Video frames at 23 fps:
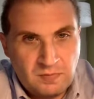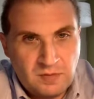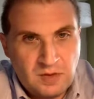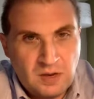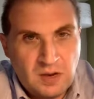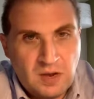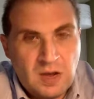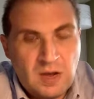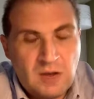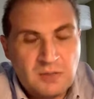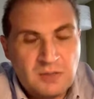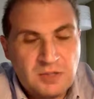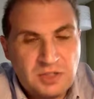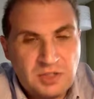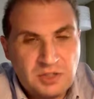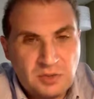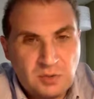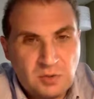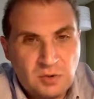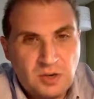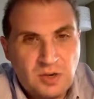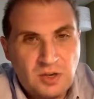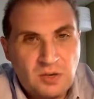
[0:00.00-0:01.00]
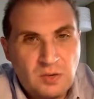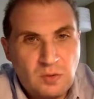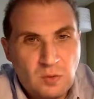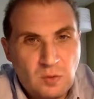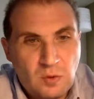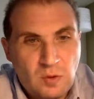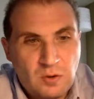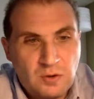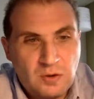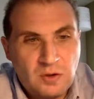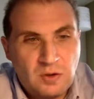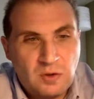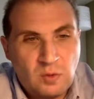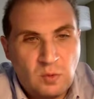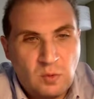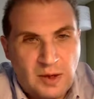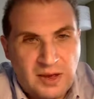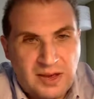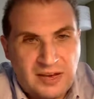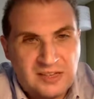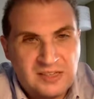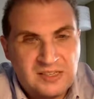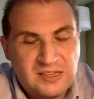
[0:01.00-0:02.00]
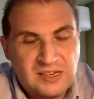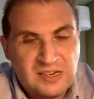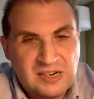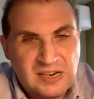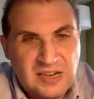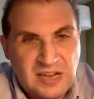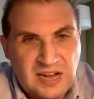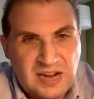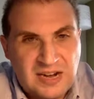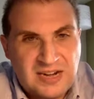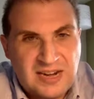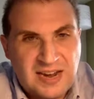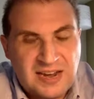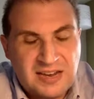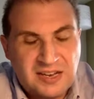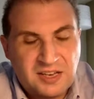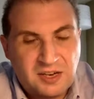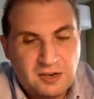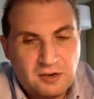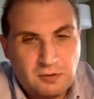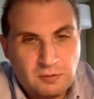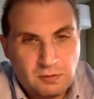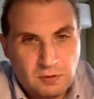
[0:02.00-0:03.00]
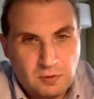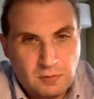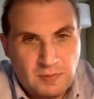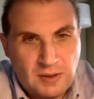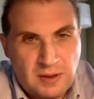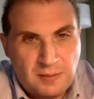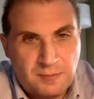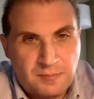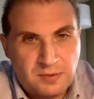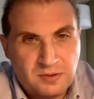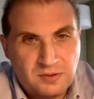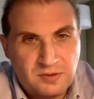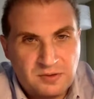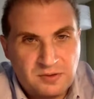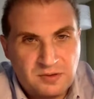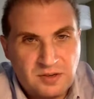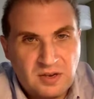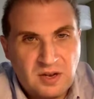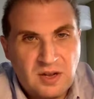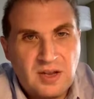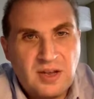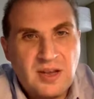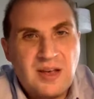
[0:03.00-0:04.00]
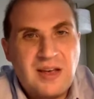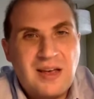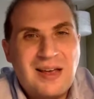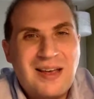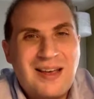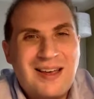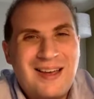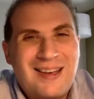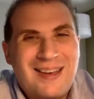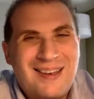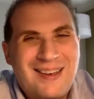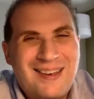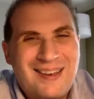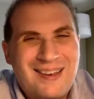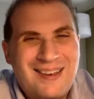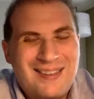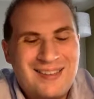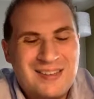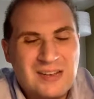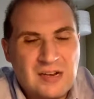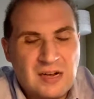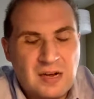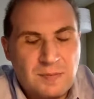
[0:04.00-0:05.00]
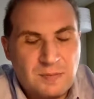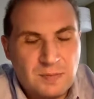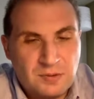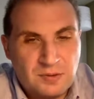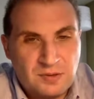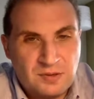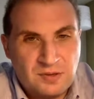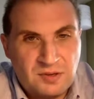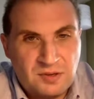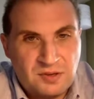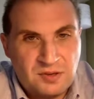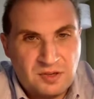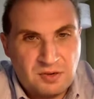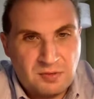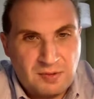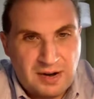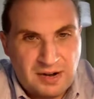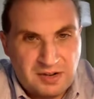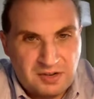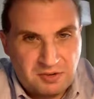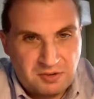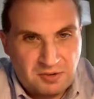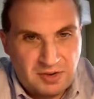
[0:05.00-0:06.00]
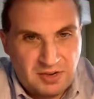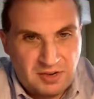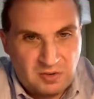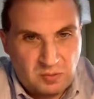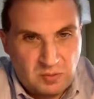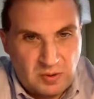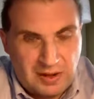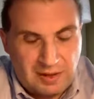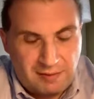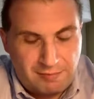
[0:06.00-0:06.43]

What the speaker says: I'm sure you all know ways to contact your group members in the Cumberlands directory as well.